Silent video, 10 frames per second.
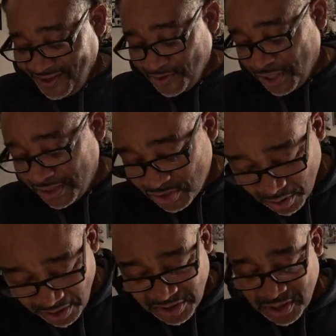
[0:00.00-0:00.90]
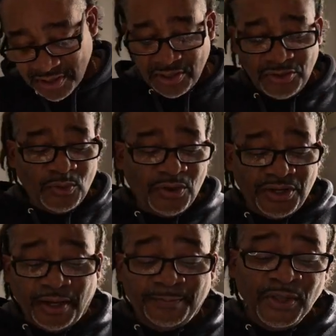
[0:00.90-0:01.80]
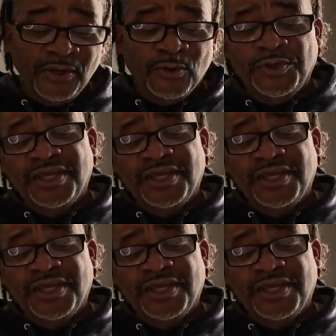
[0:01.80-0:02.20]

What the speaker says: Okay, so let's continue on up. We